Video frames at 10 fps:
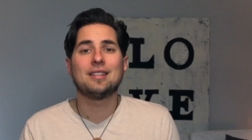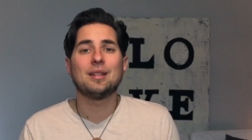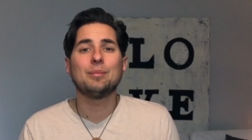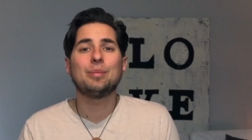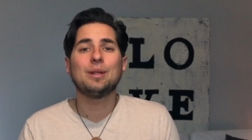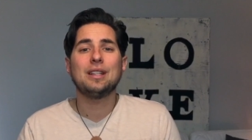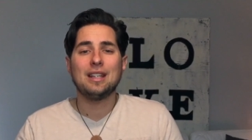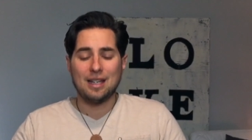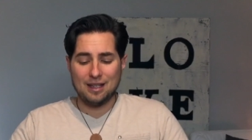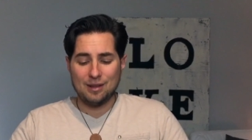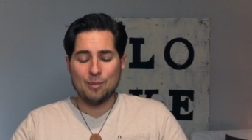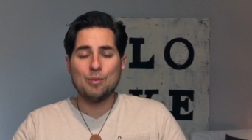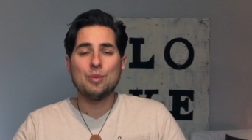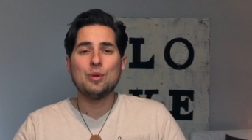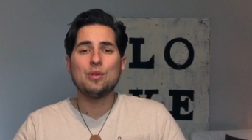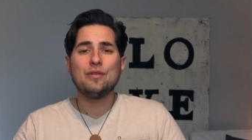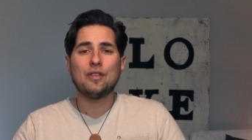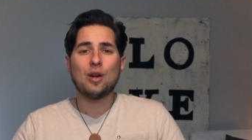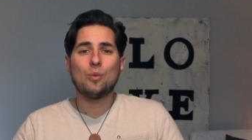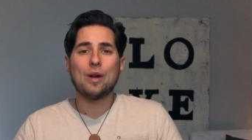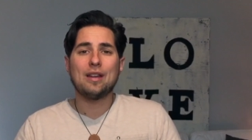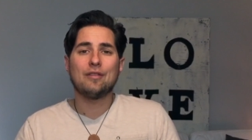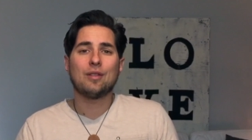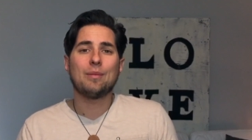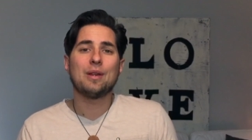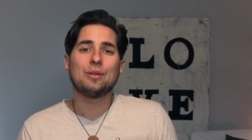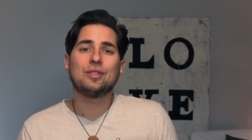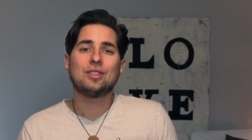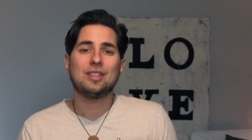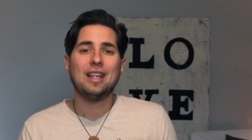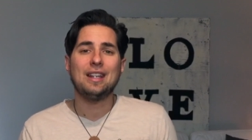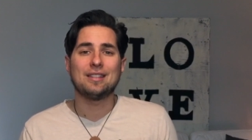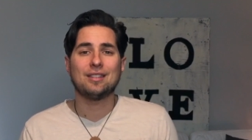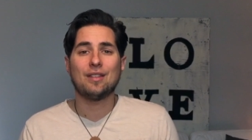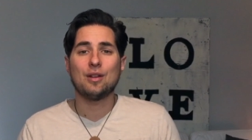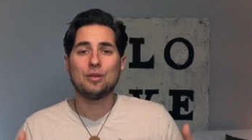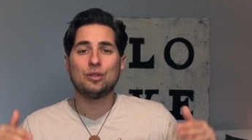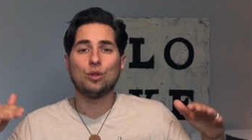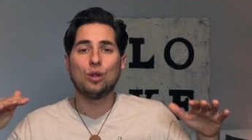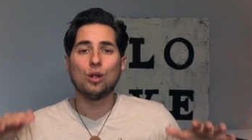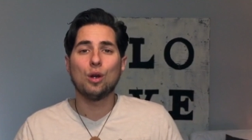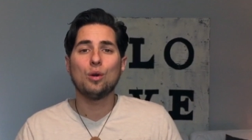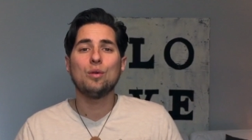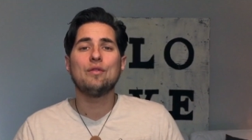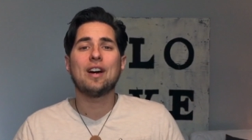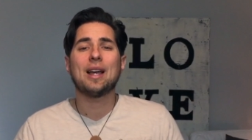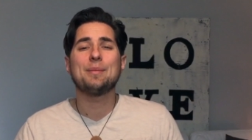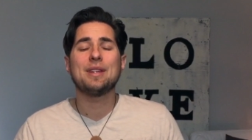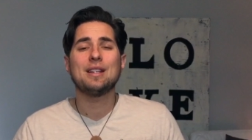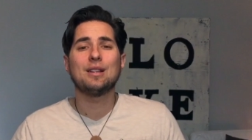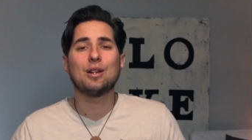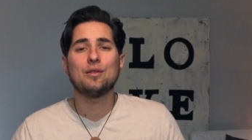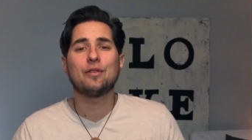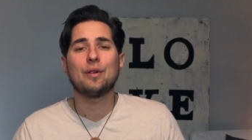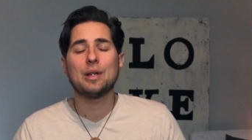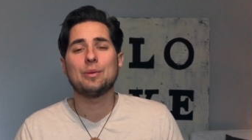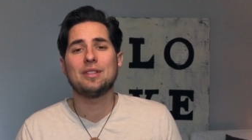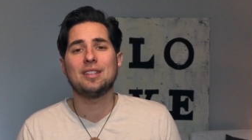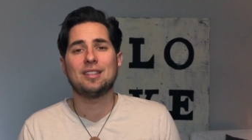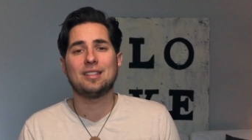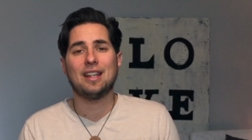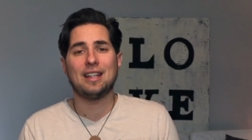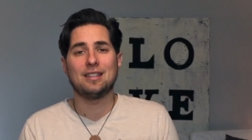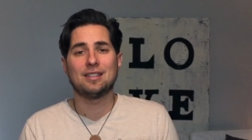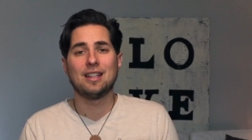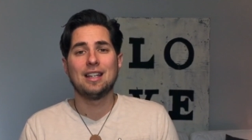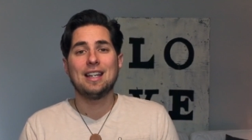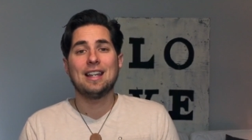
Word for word: Simply move away from those states, those low vibing, low frequency states